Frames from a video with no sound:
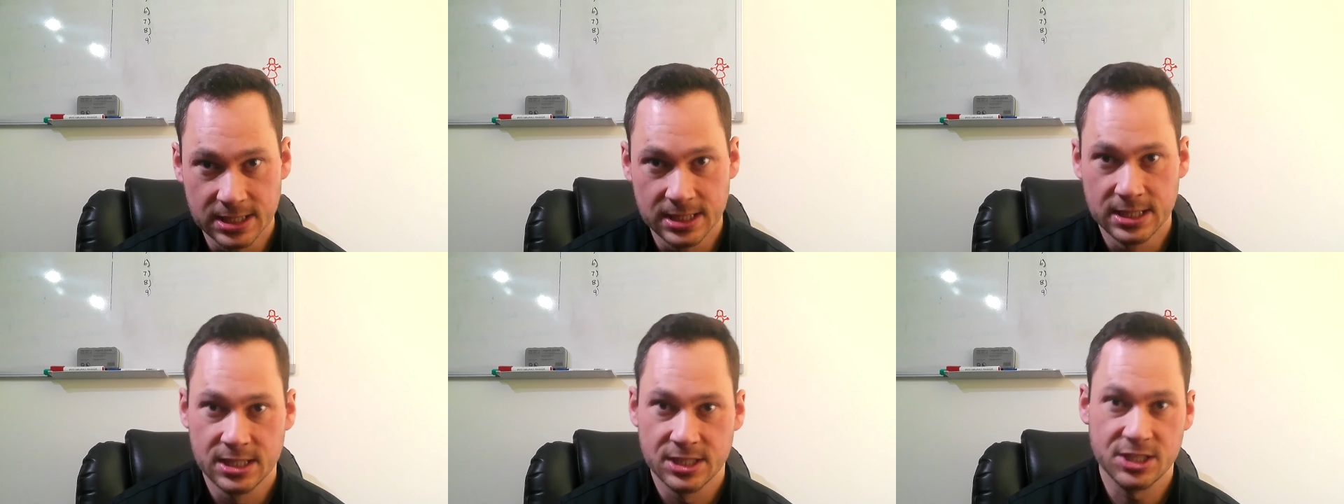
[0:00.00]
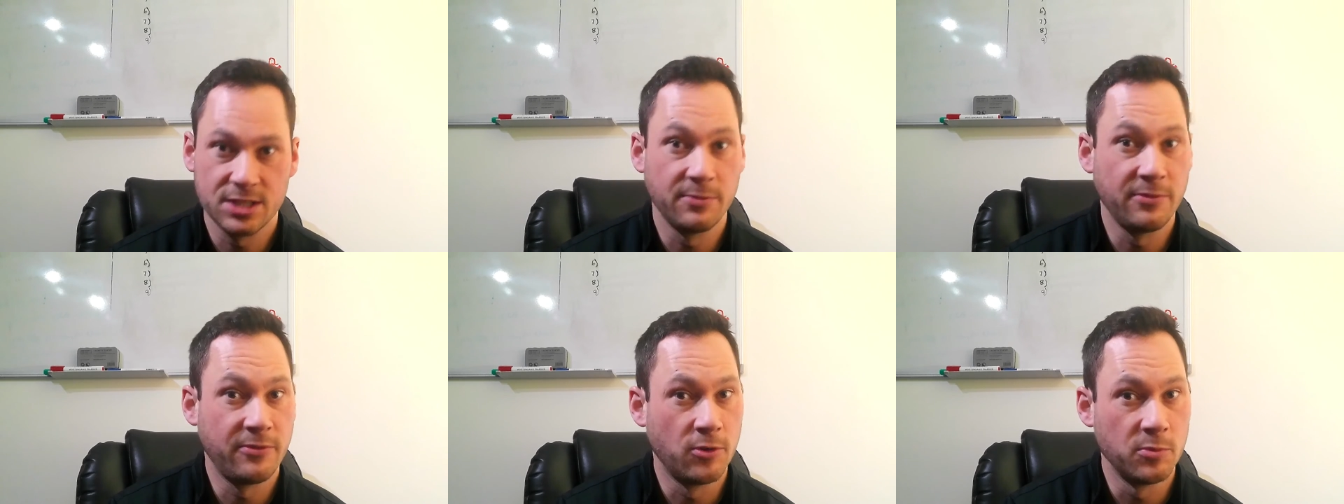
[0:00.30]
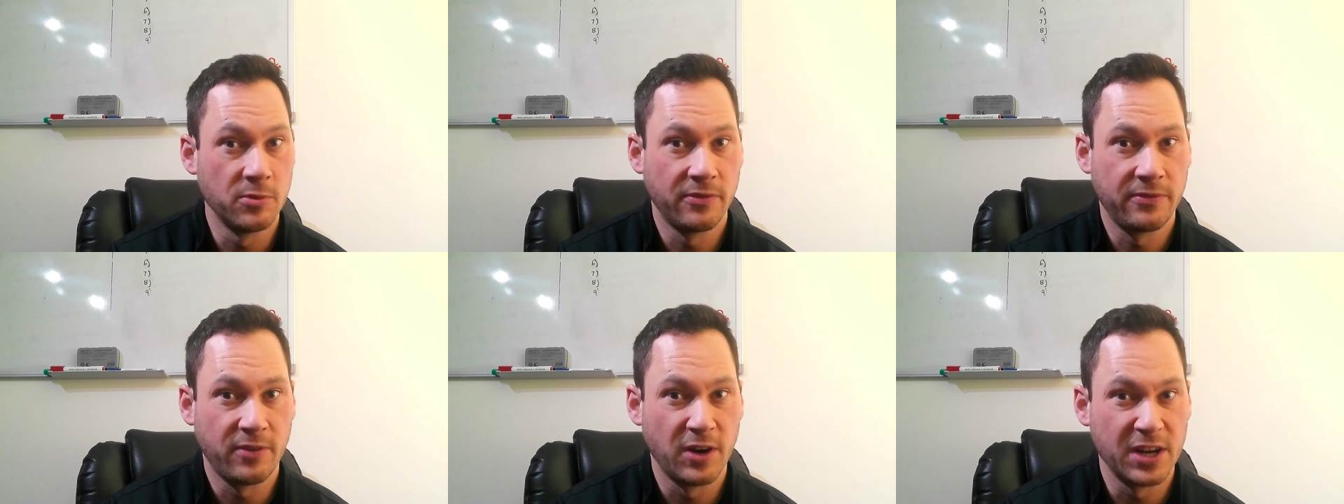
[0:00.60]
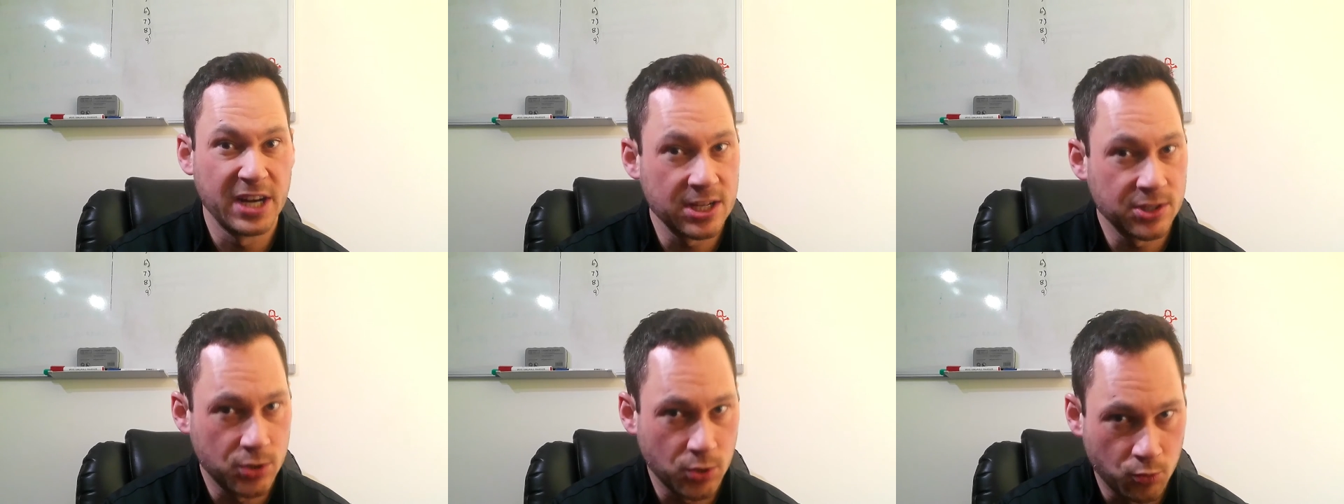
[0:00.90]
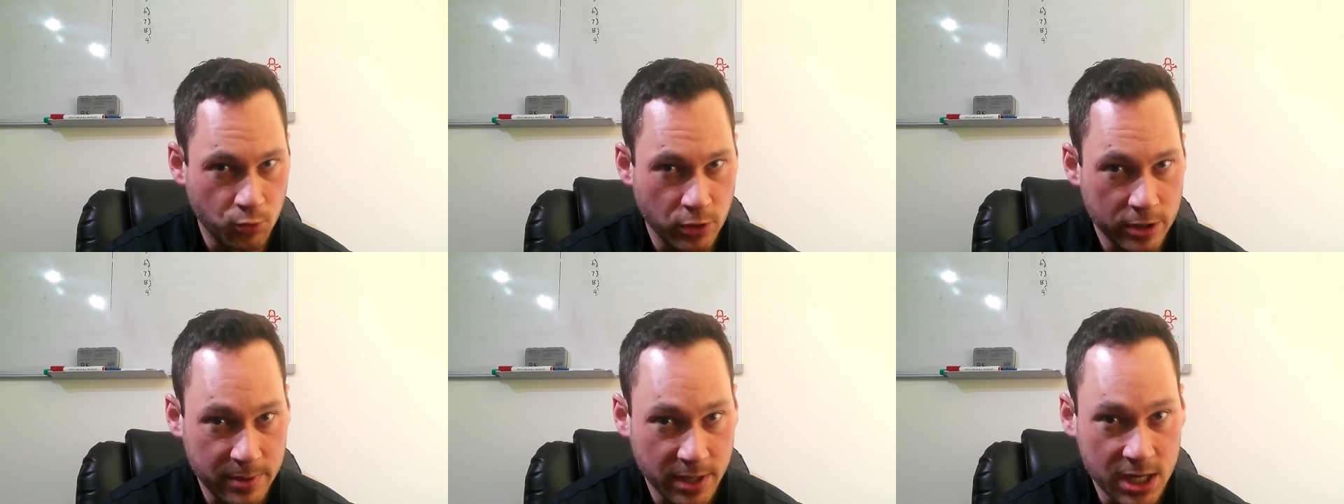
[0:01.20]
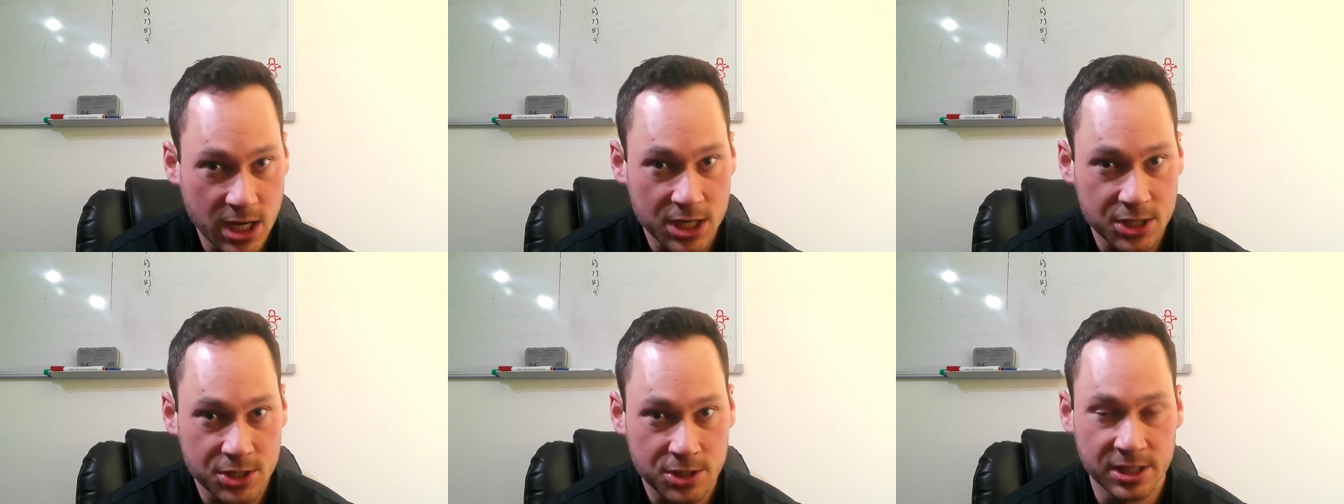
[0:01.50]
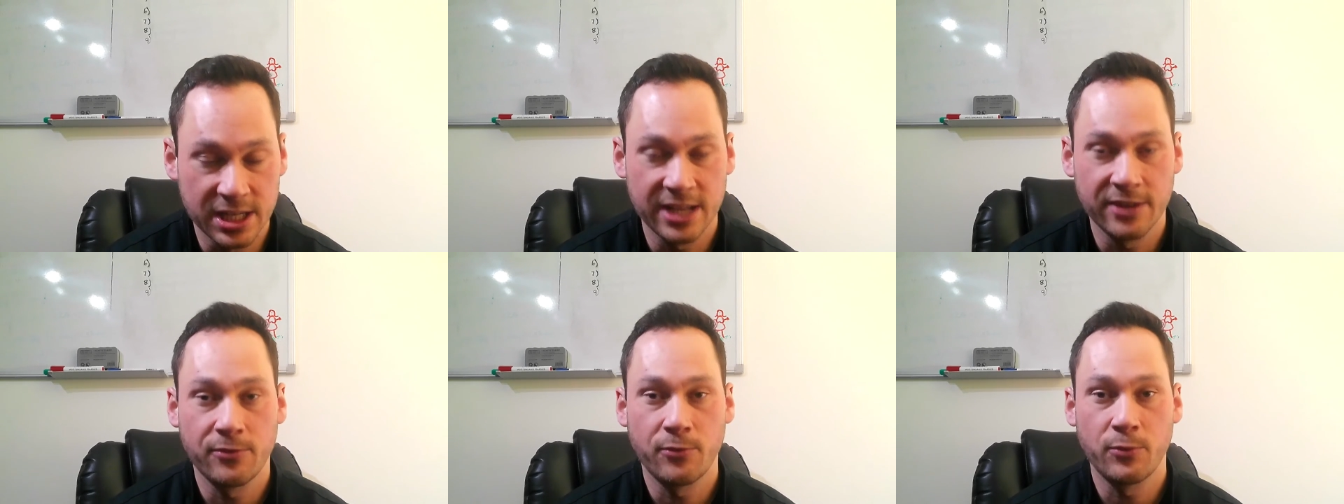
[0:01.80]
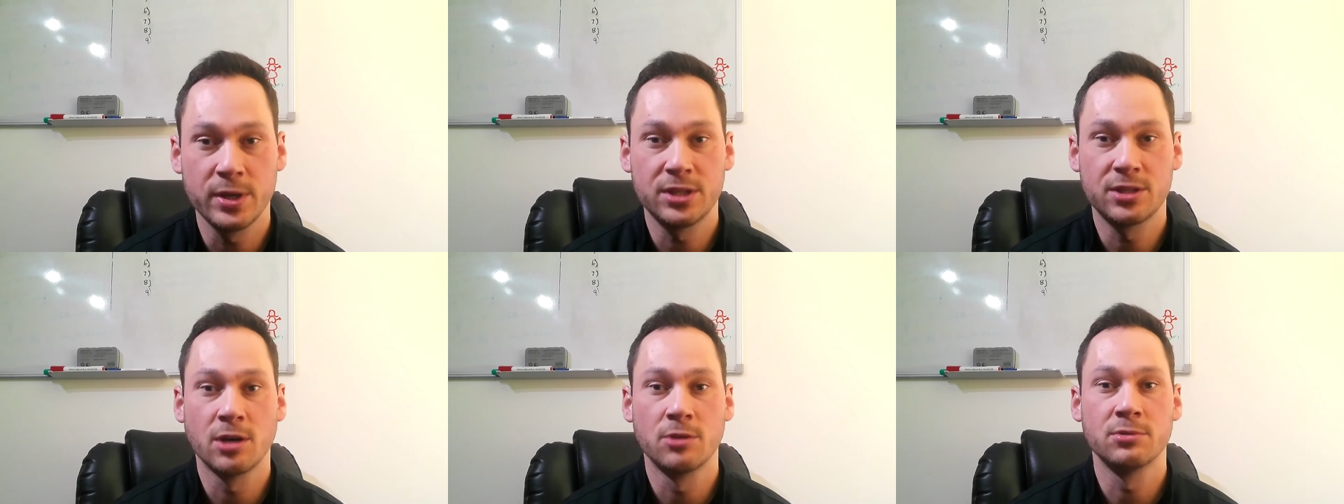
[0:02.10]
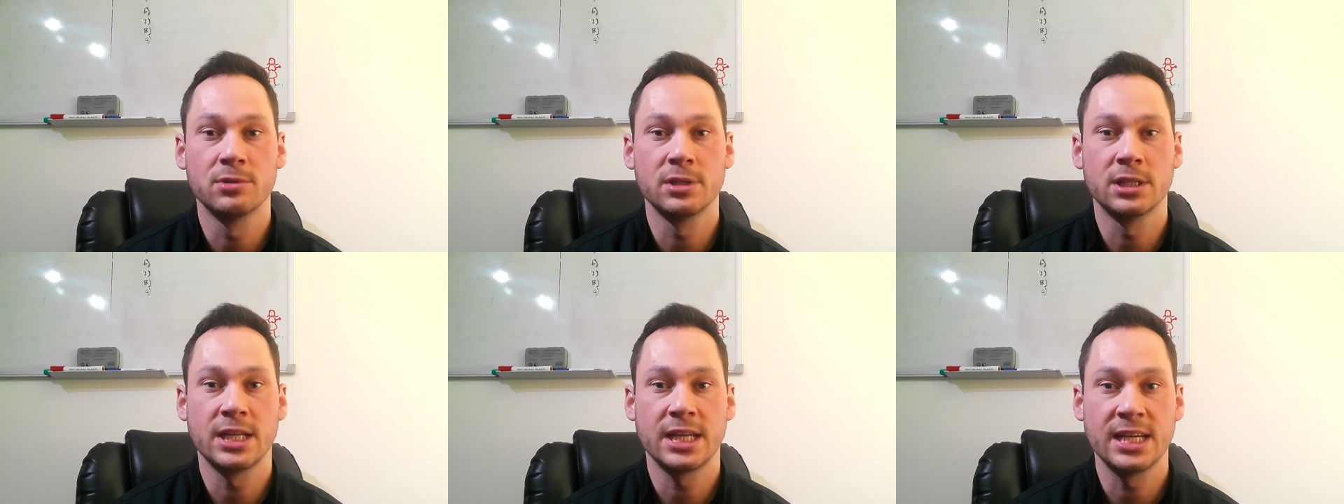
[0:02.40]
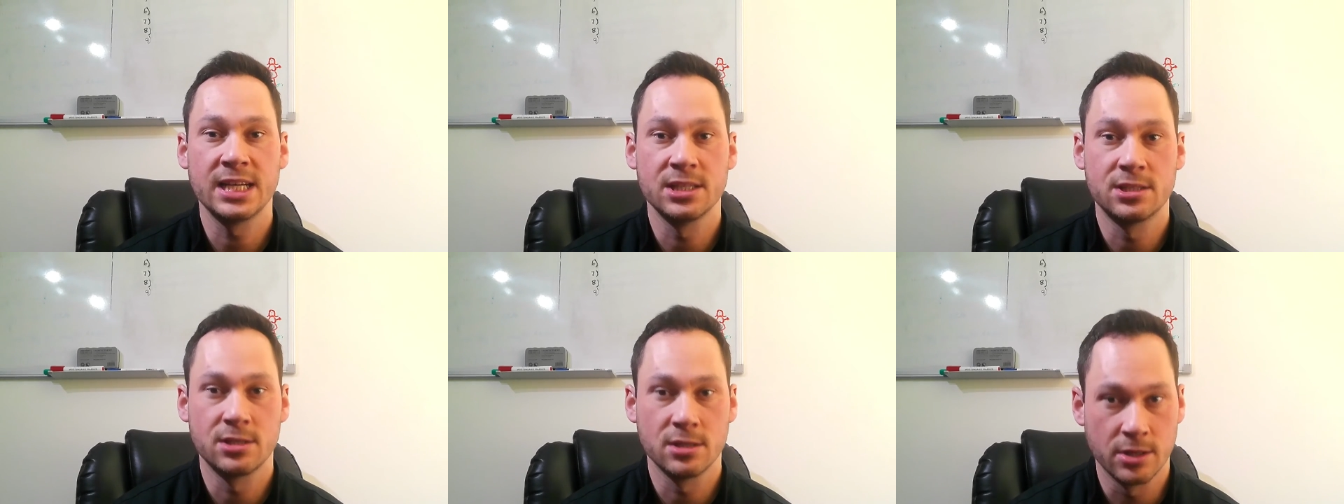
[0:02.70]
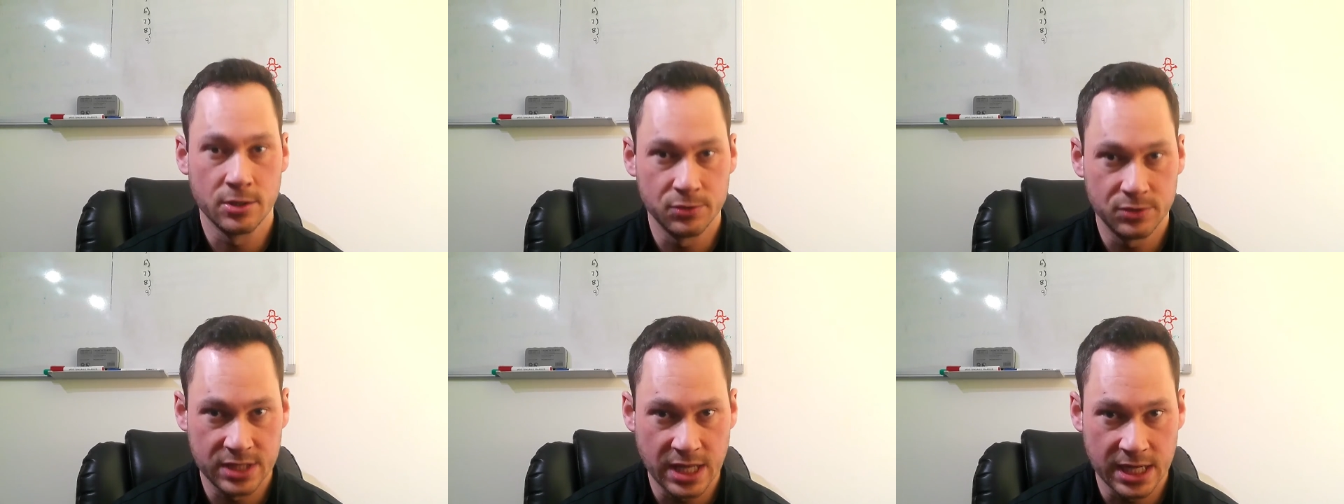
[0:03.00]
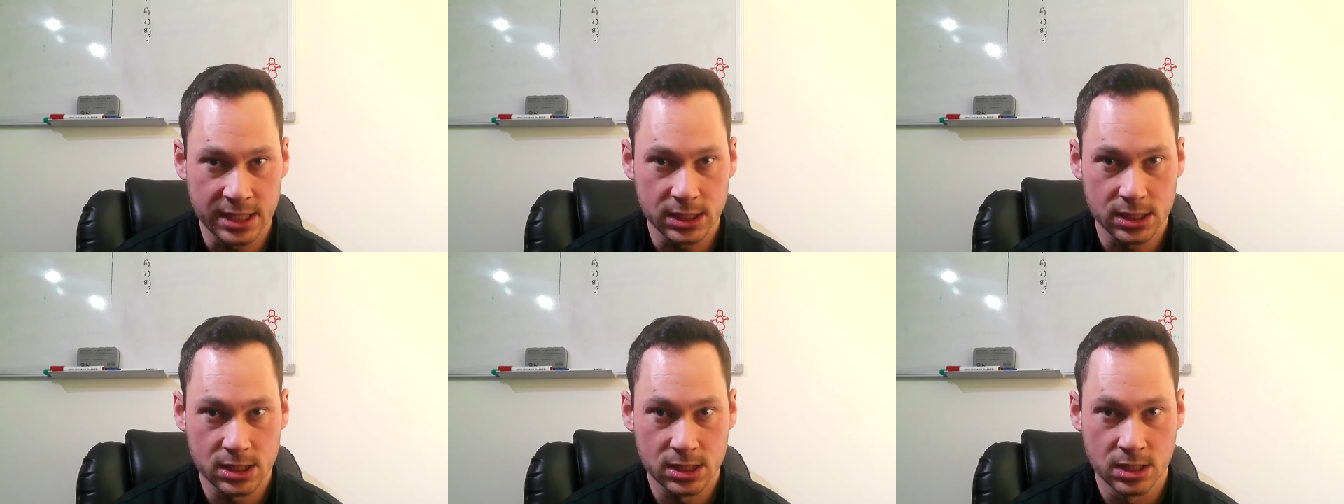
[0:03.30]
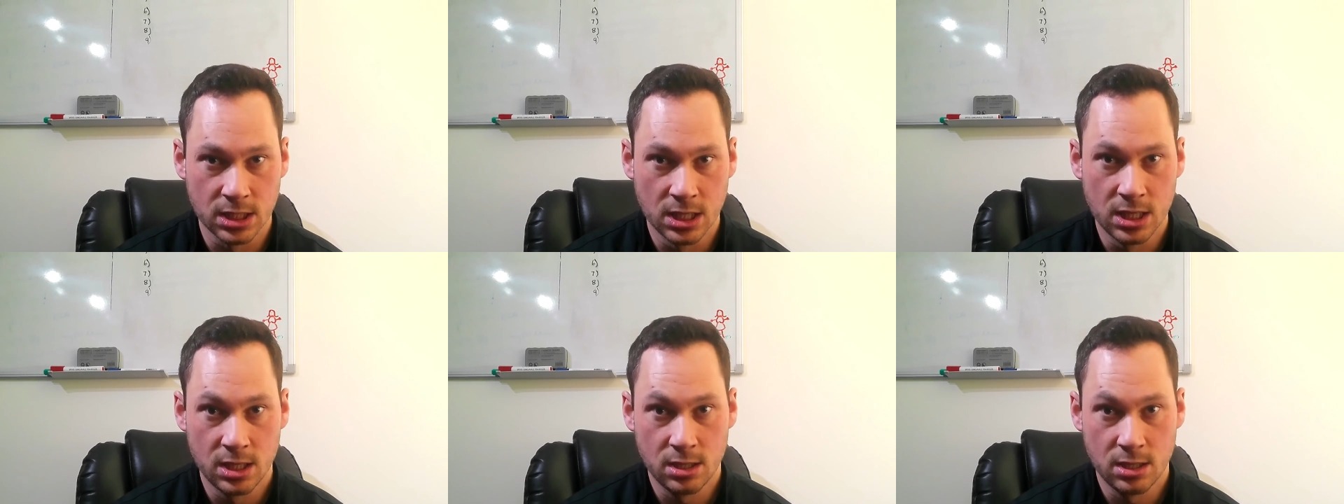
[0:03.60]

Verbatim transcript: some form of financial repercussion if we don't adhere to those dates.